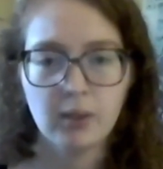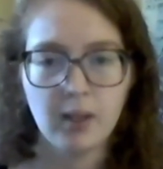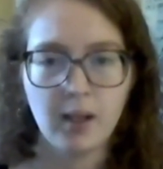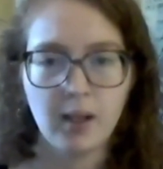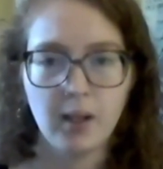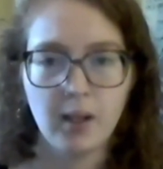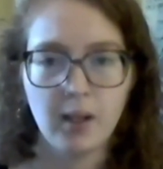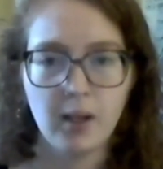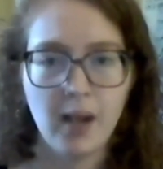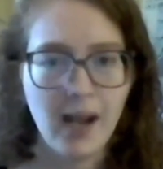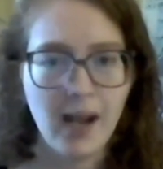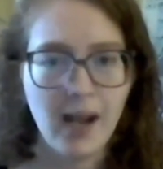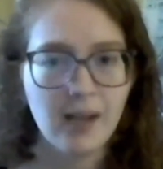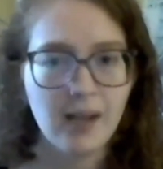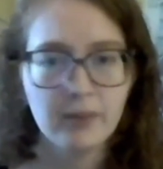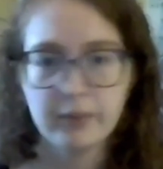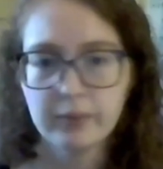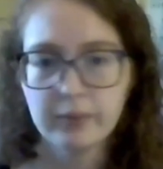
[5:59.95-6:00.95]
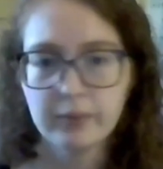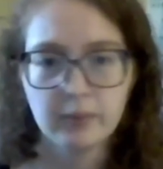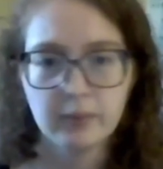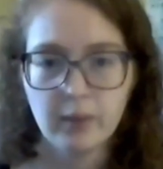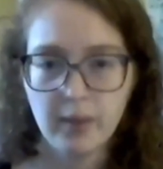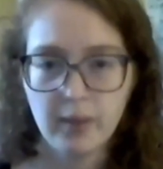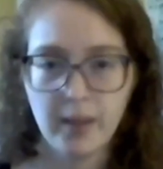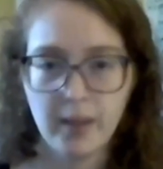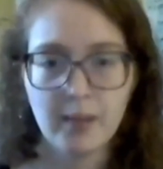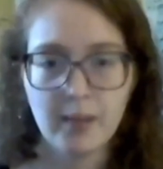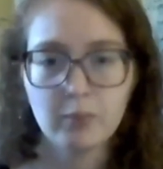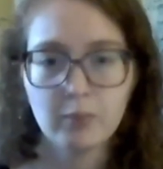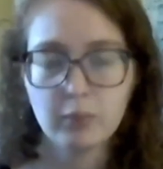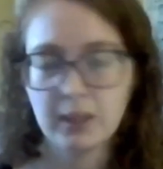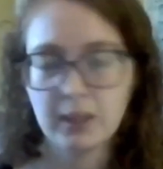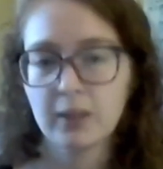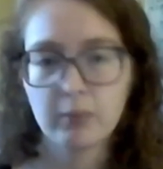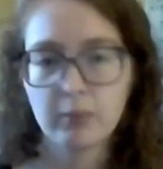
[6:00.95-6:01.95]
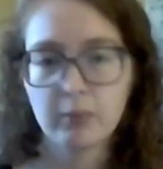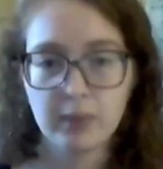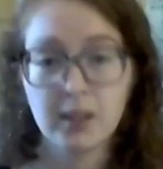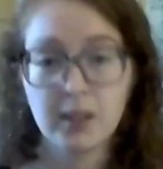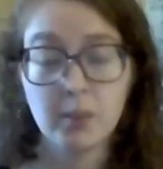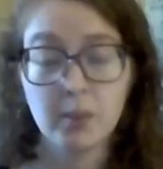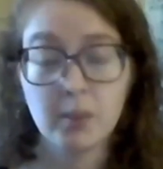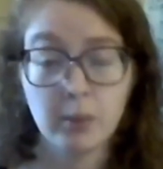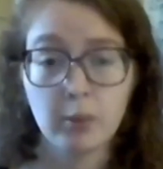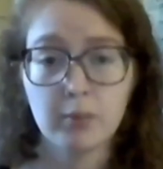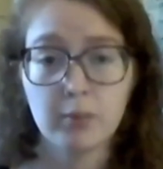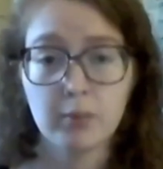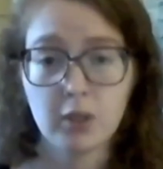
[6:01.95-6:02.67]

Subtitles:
have them either read the poem to